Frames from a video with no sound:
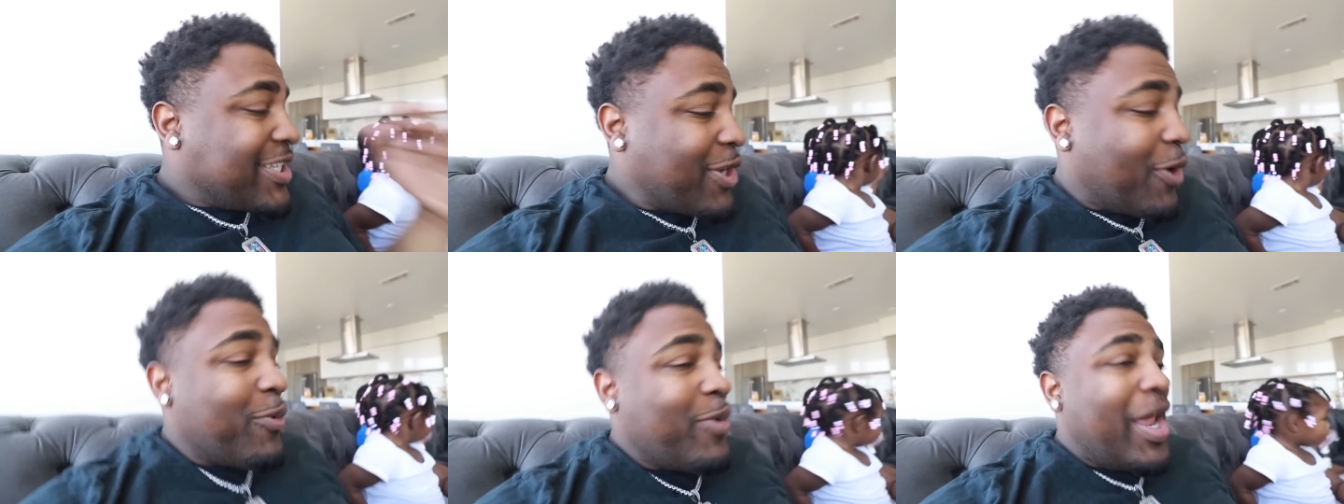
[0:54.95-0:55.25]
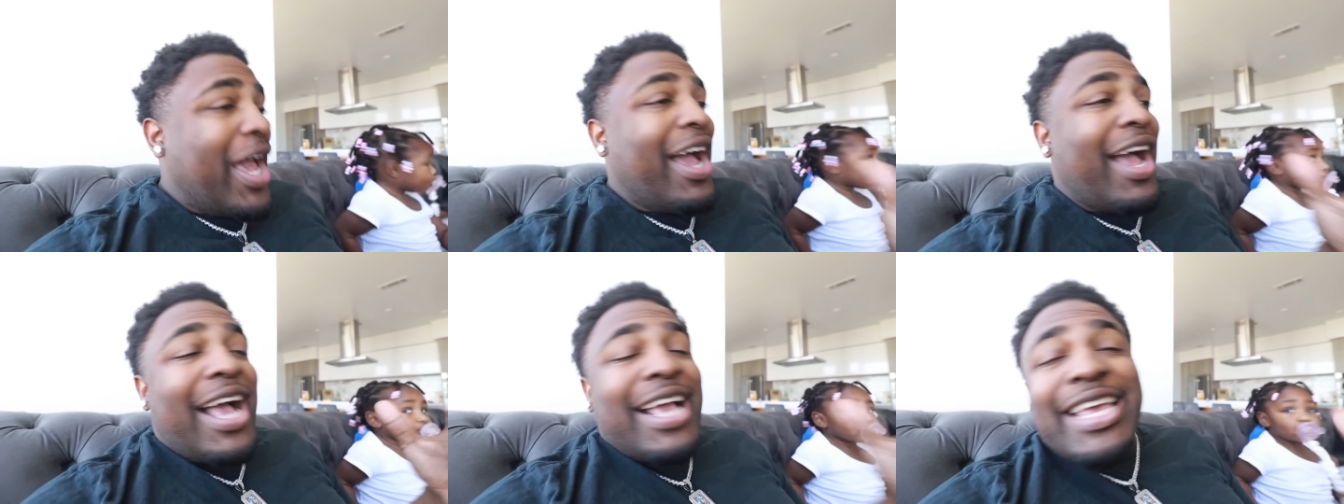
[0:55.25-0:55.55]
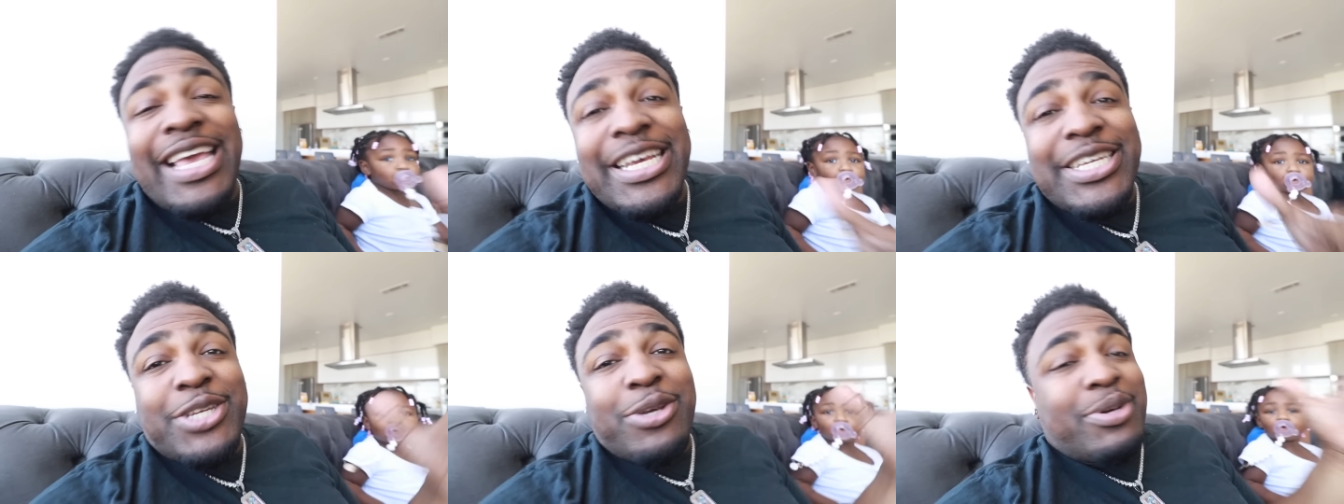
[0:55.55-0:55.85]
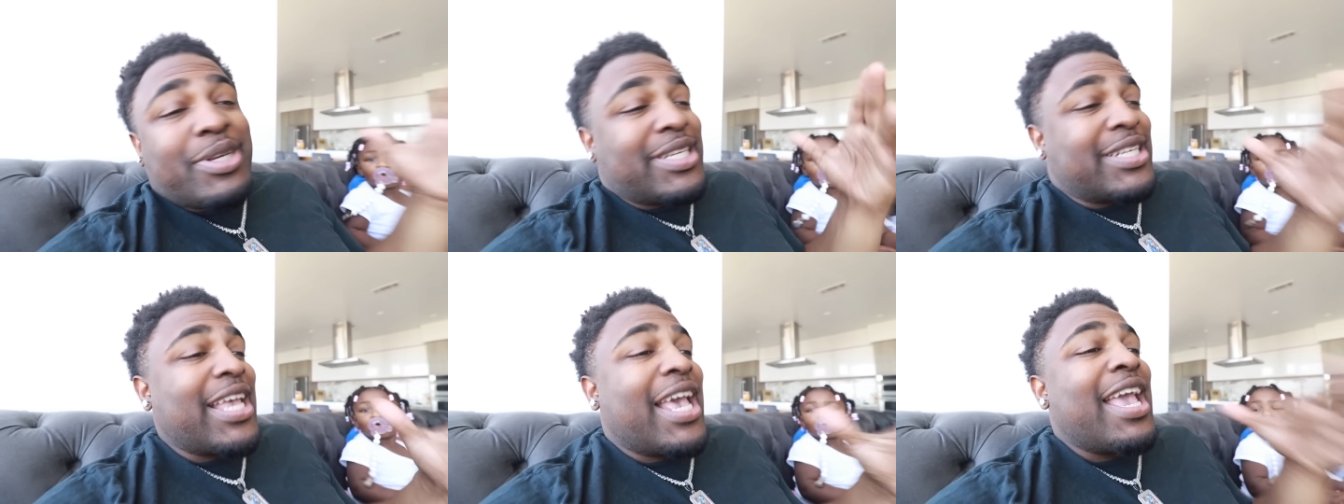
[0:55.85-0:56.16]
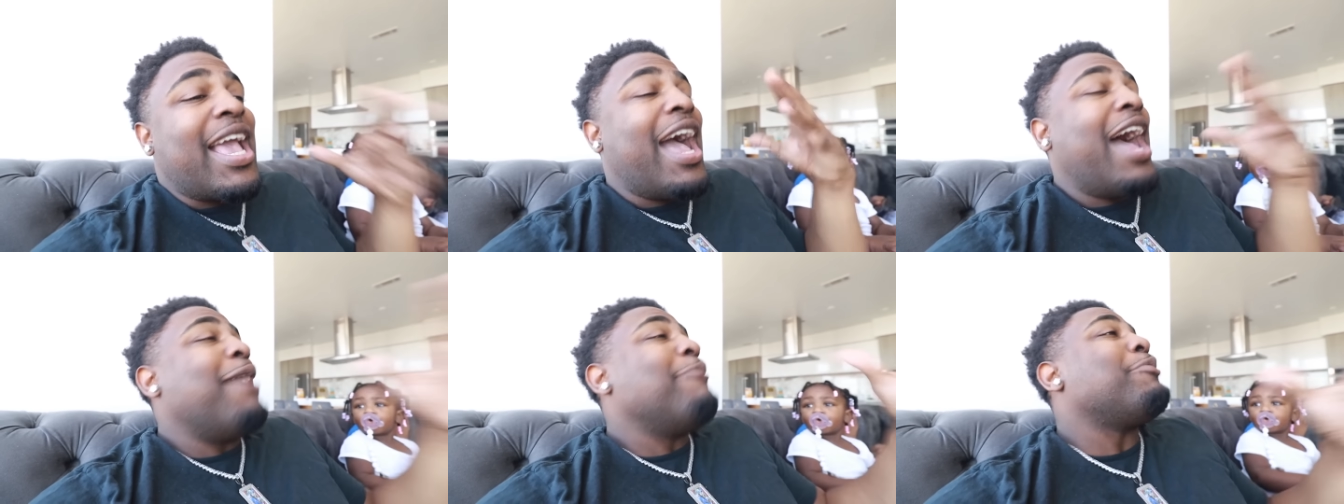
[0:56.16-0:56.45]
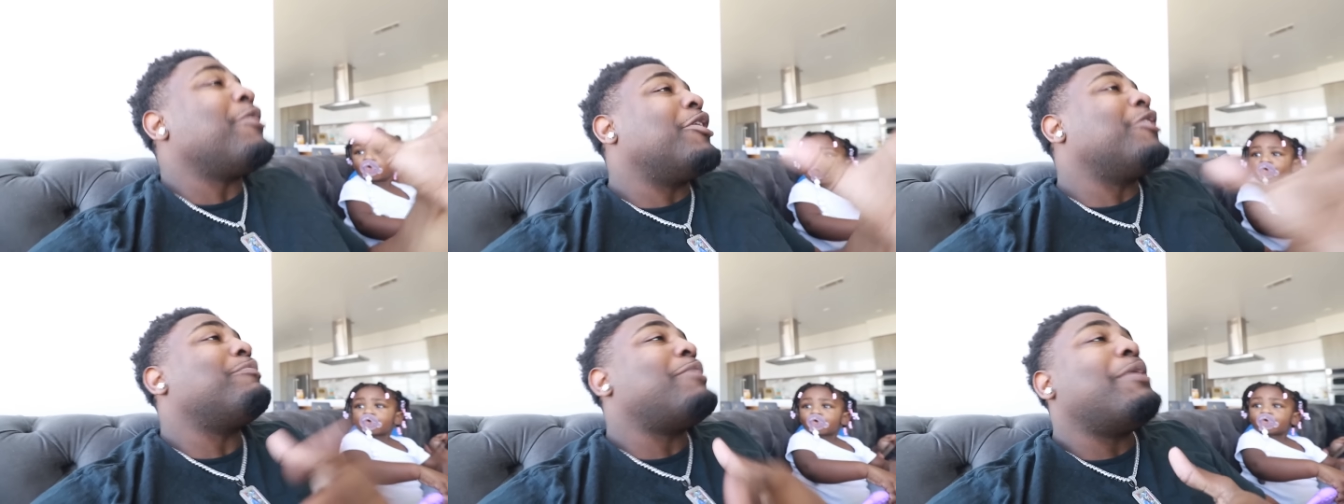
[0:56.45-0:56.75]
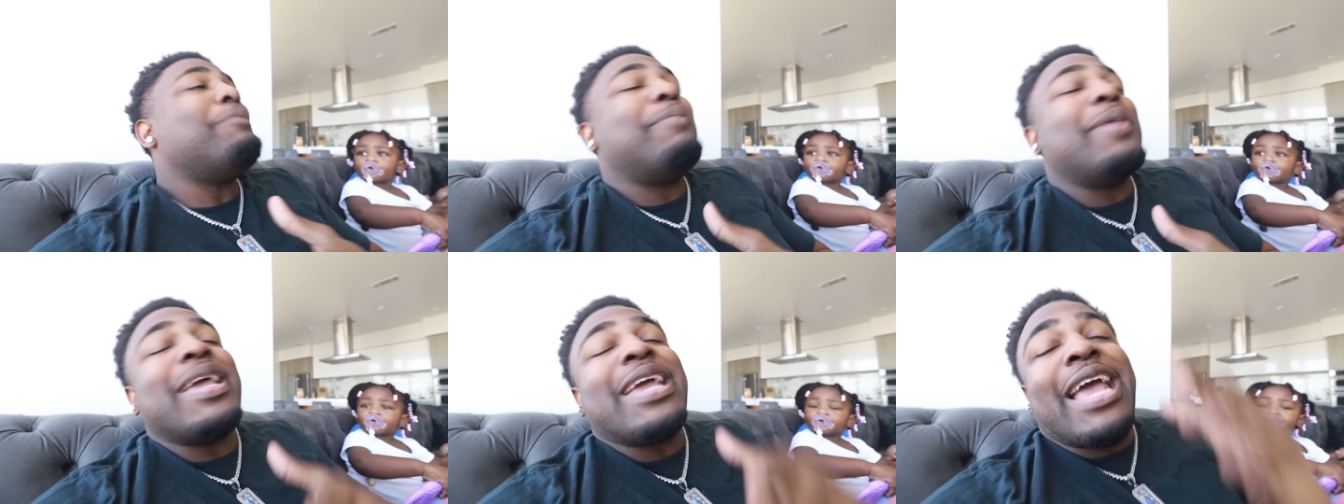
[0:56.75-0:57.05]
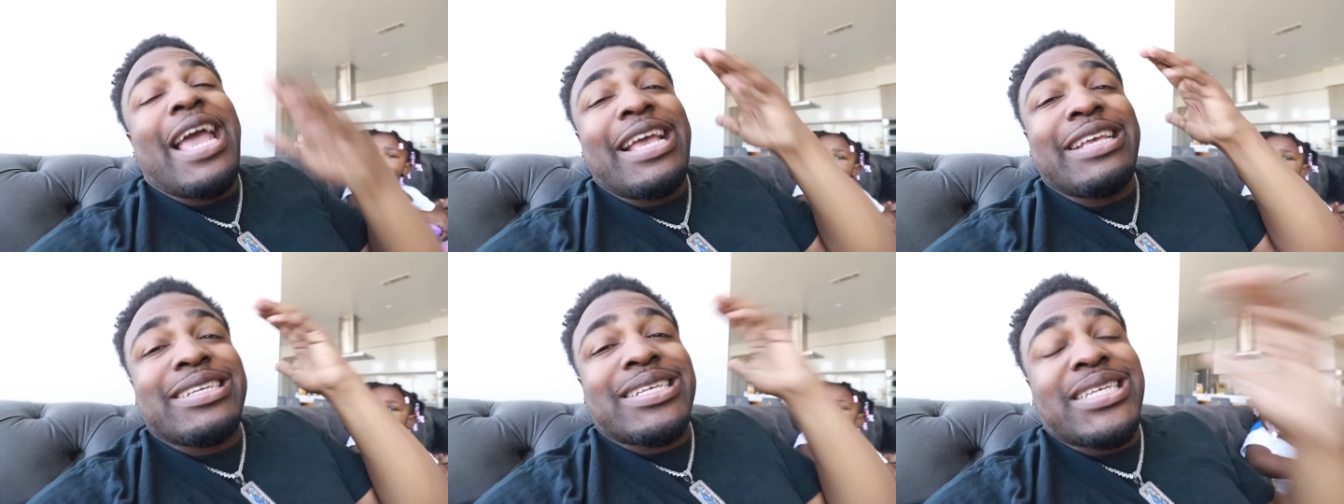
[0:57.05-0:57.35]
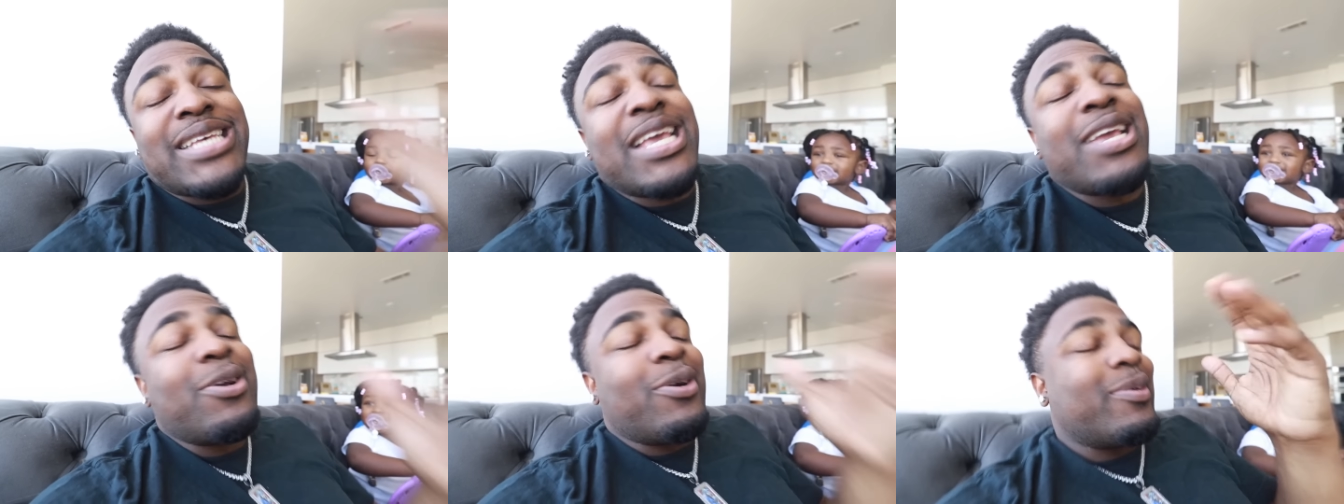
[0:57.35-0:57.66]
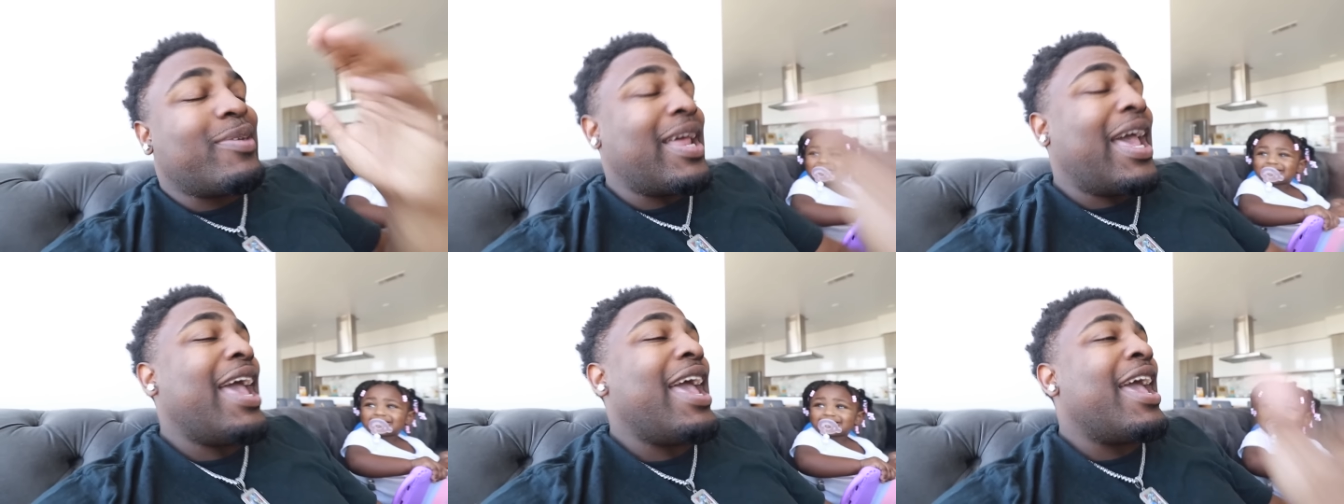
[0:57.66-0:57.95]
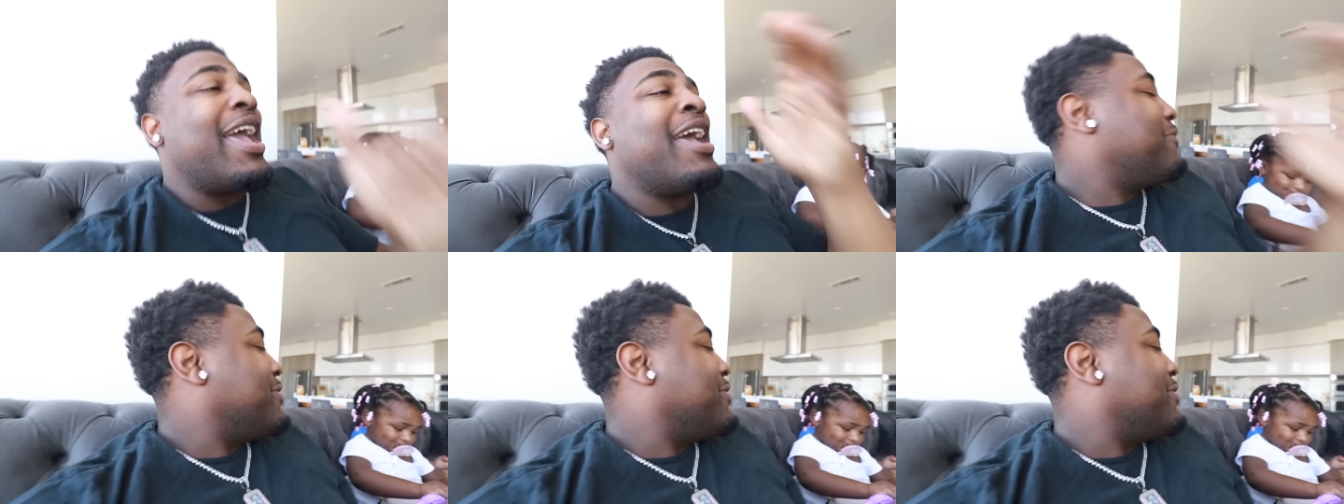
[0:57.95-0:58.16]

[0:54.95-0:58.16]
So now I guess you could say I'm gonna be being a single dad bed